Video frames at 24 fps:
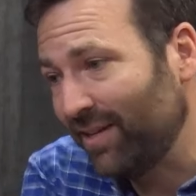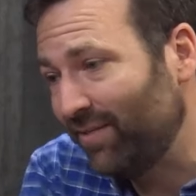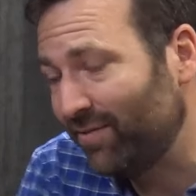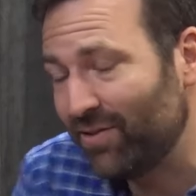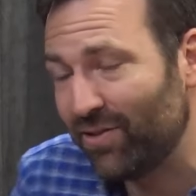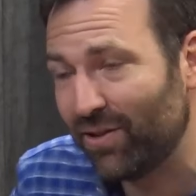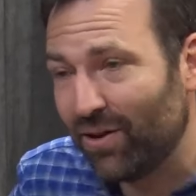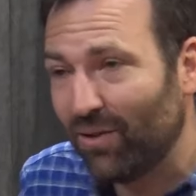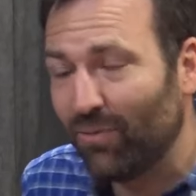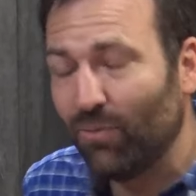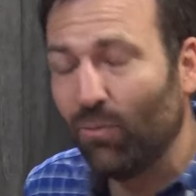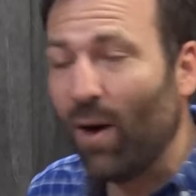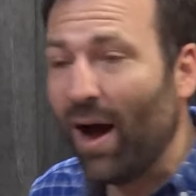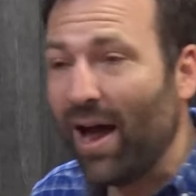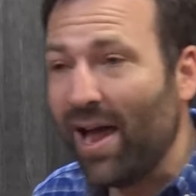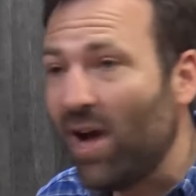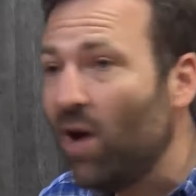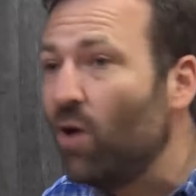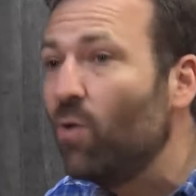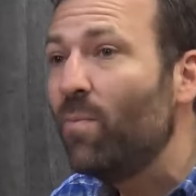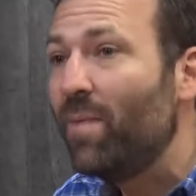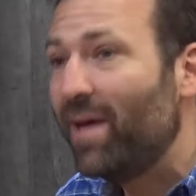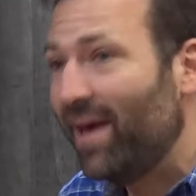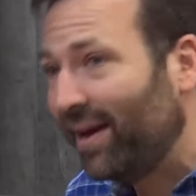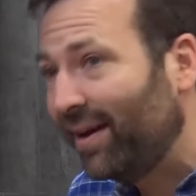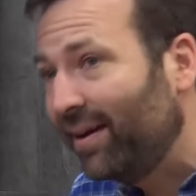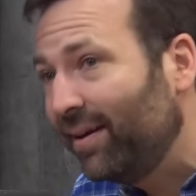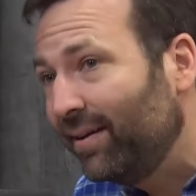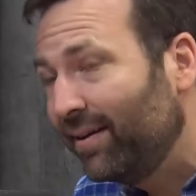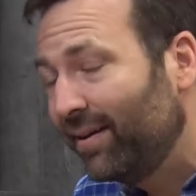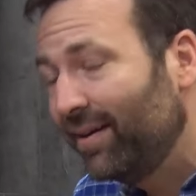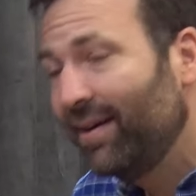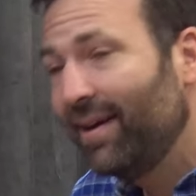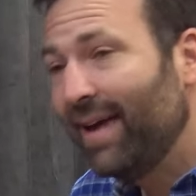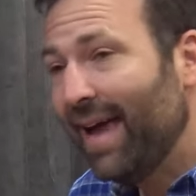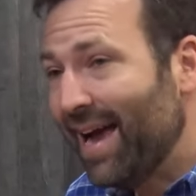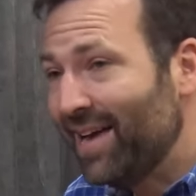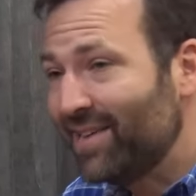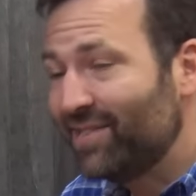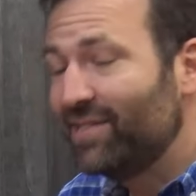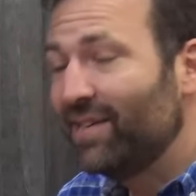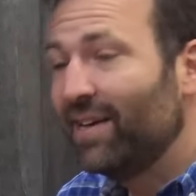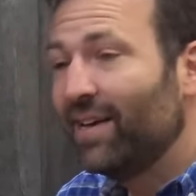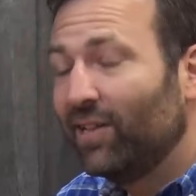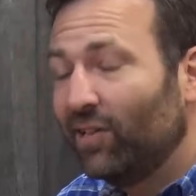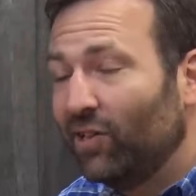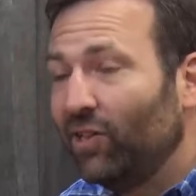even though Wyoming has